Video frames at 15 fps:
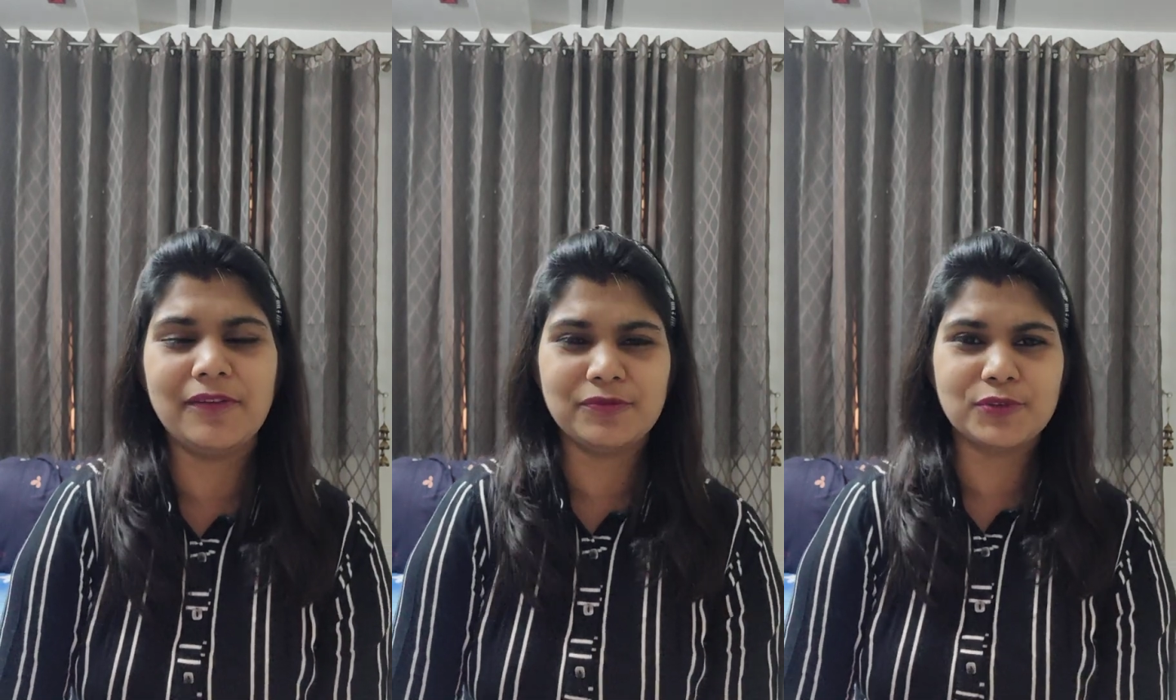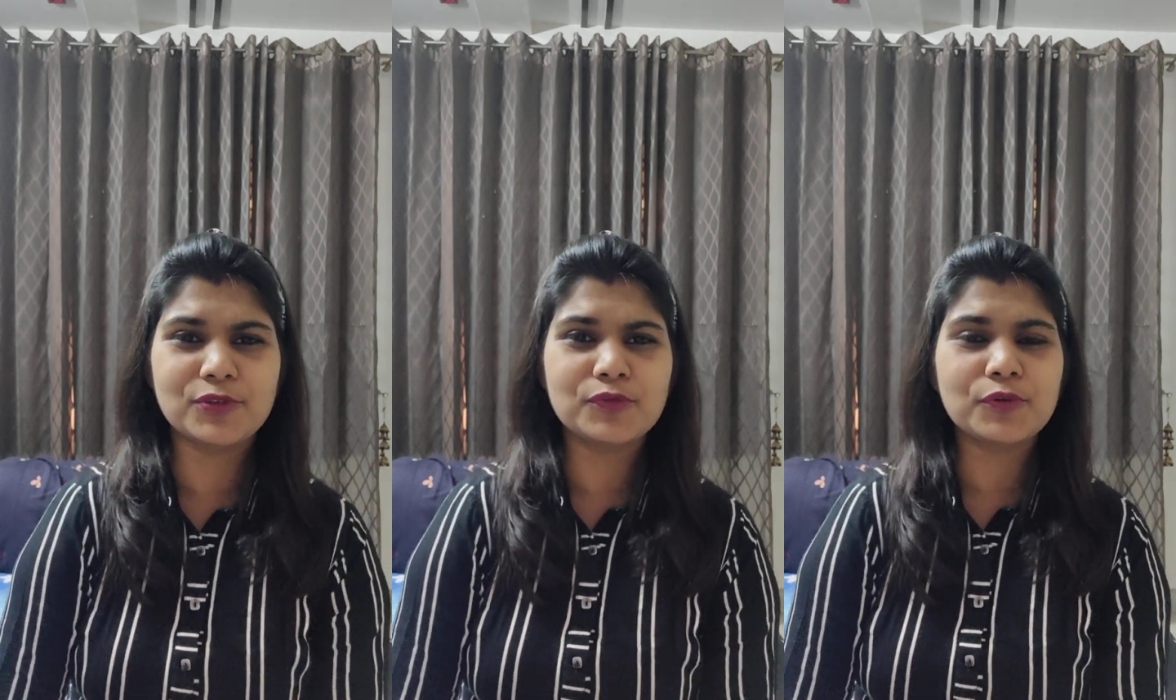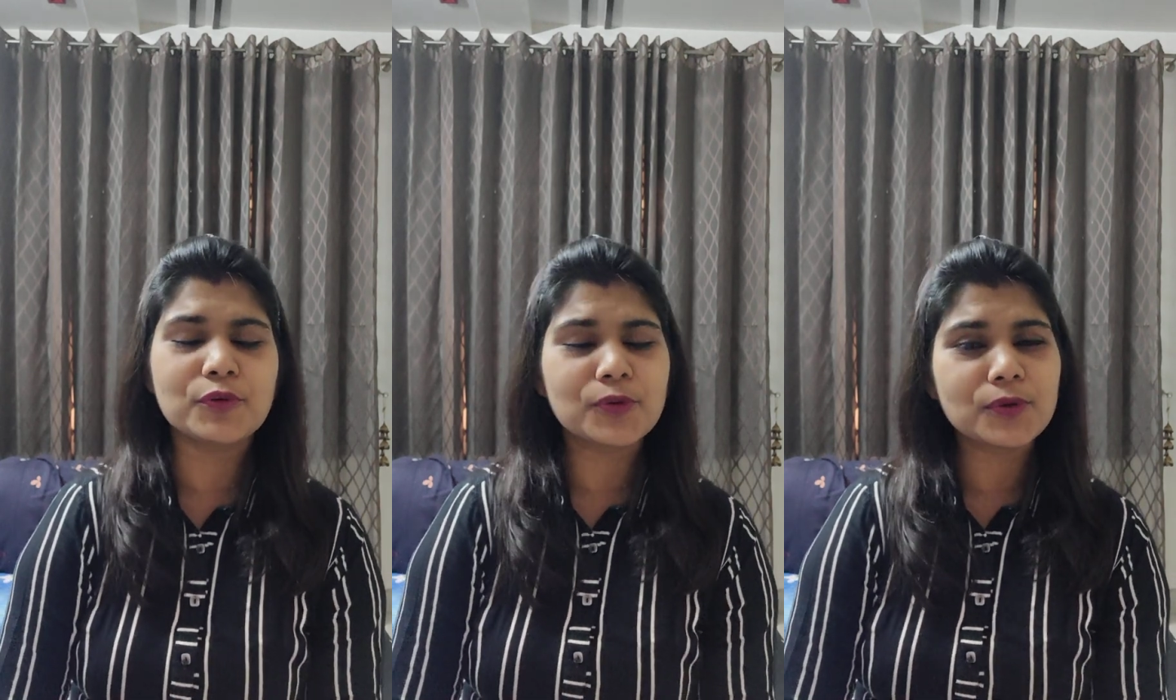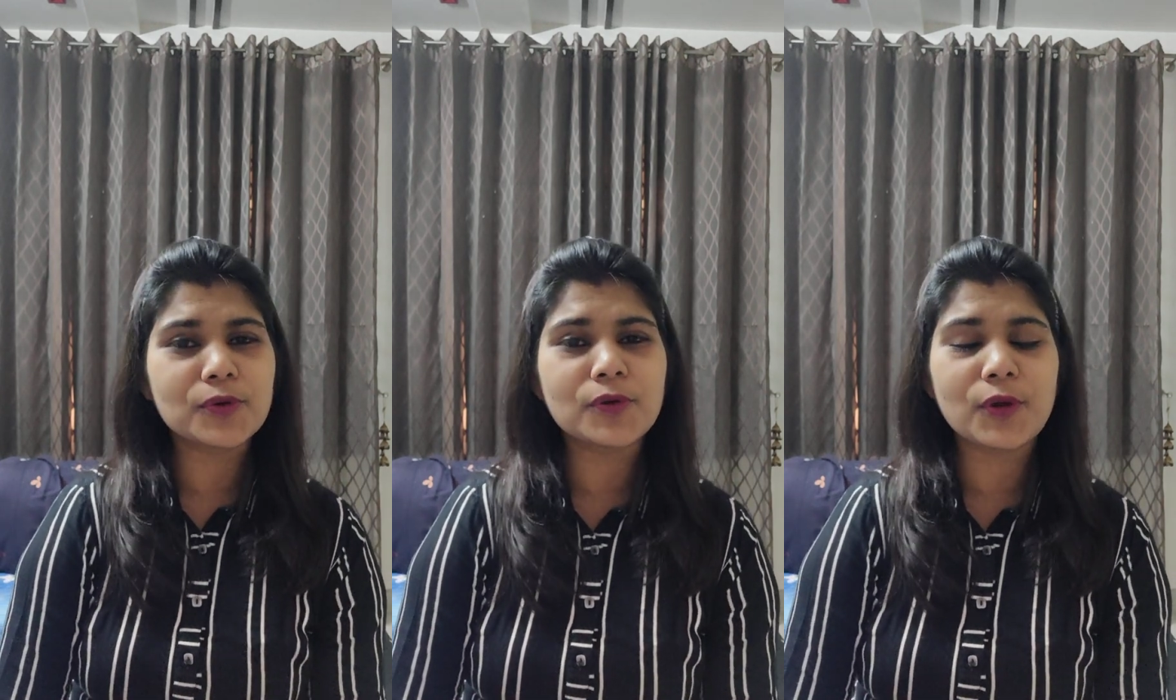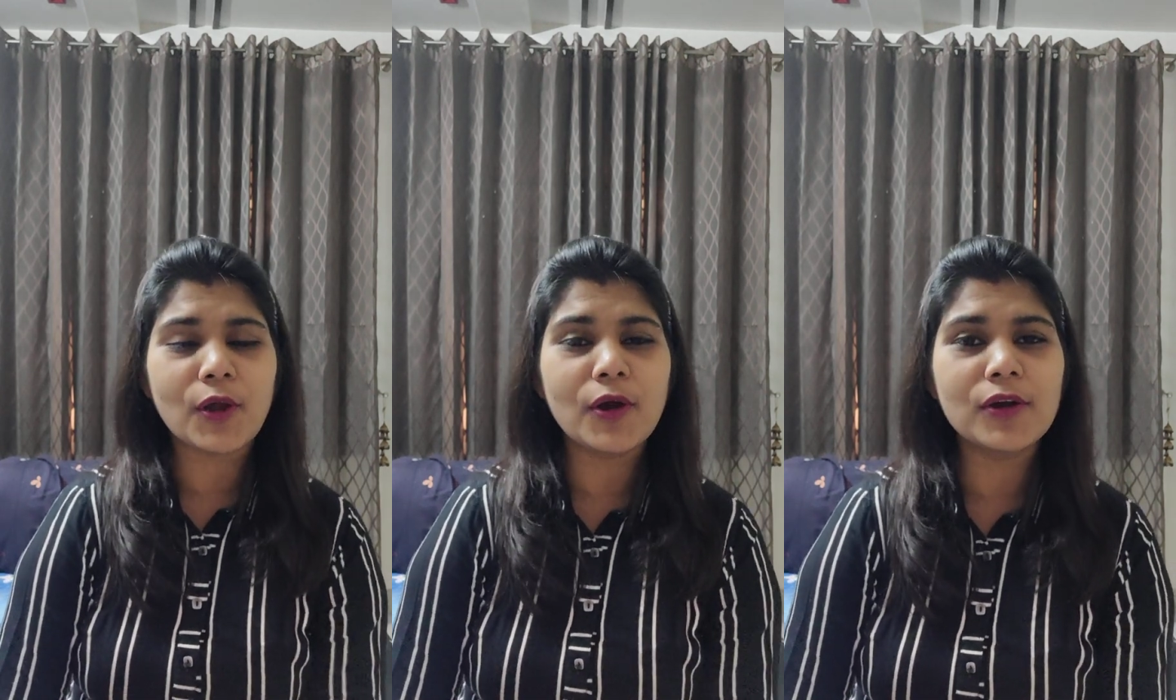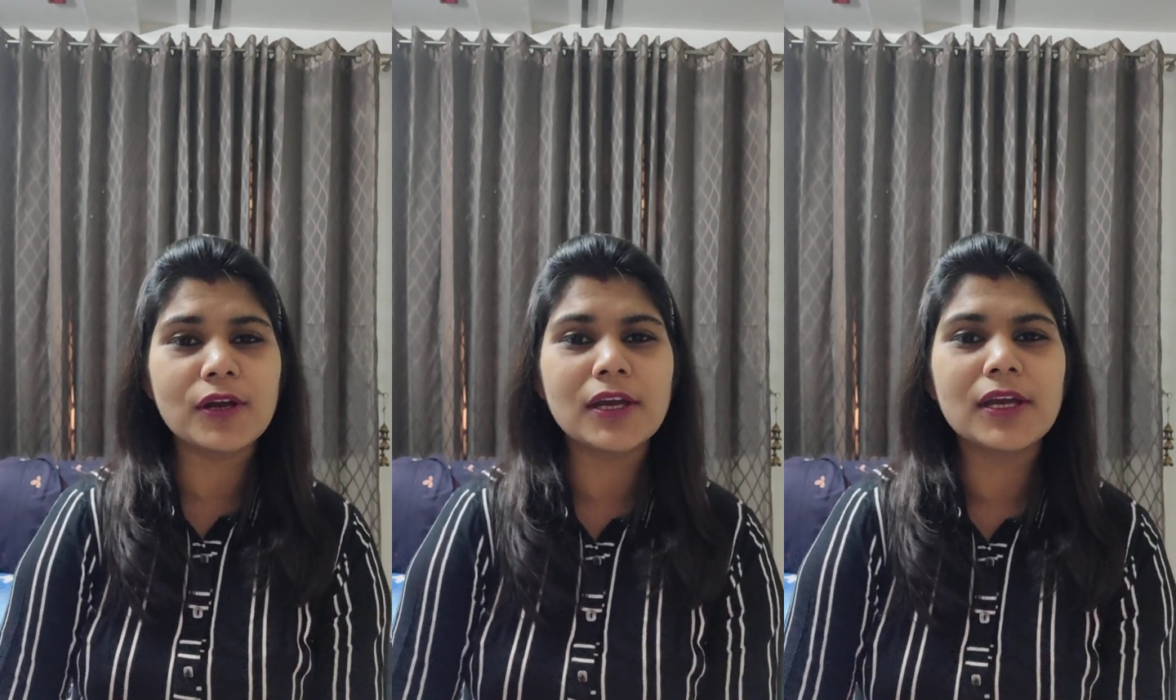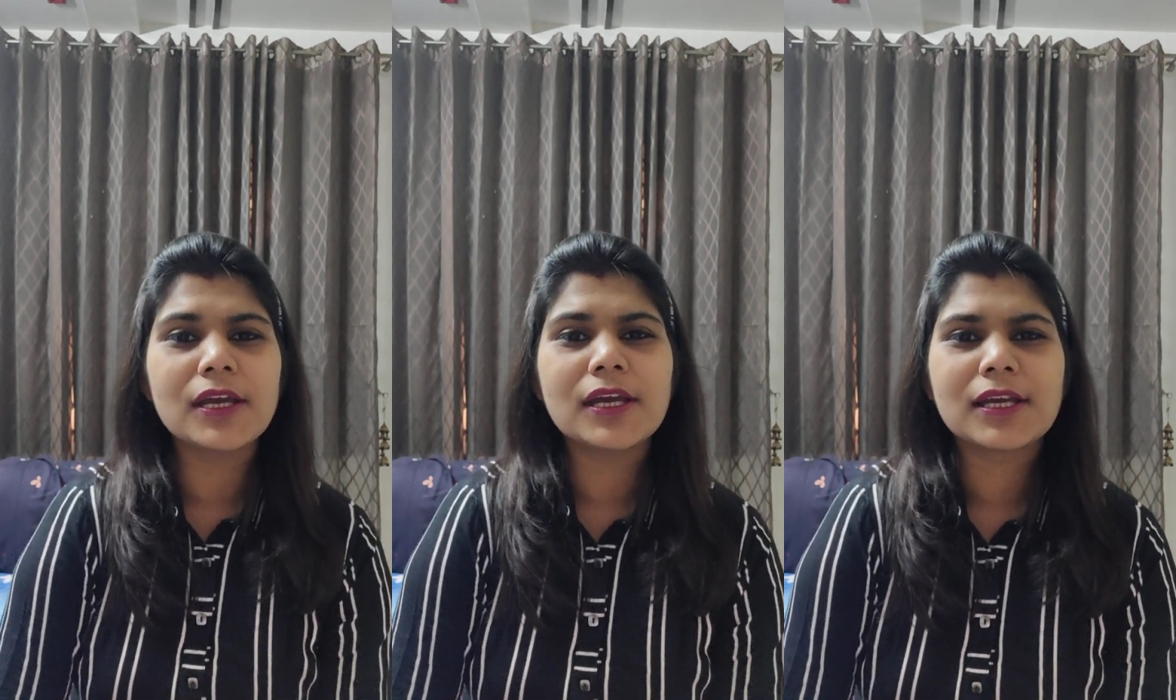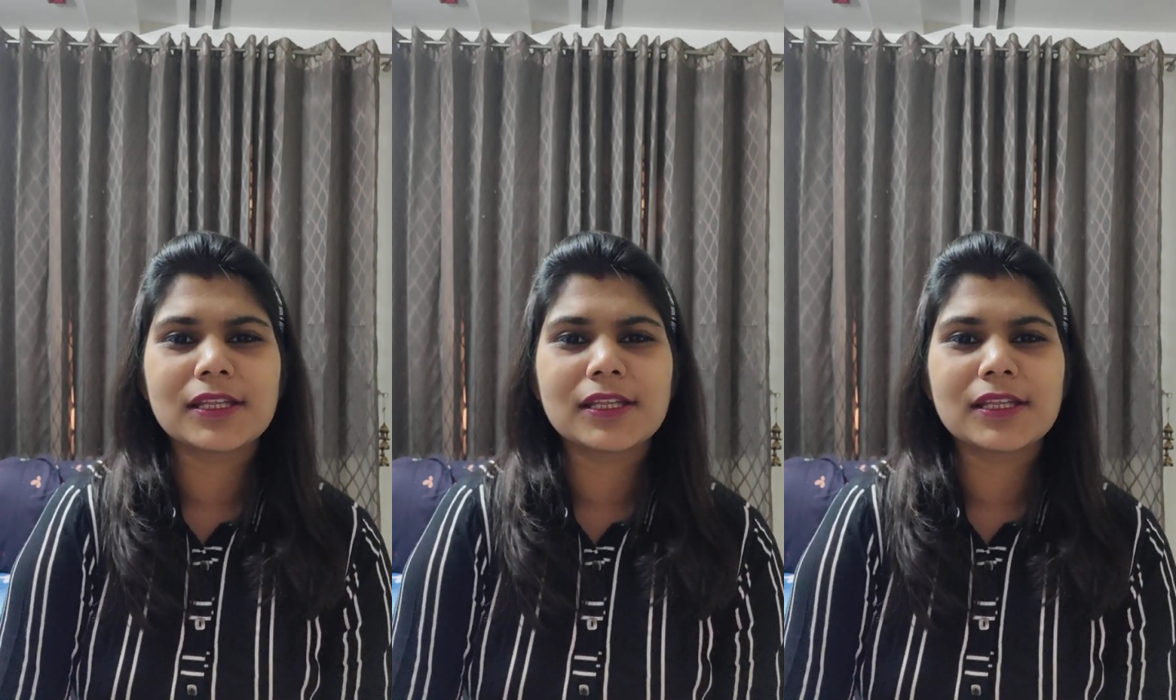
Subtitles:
after 4 o'clock,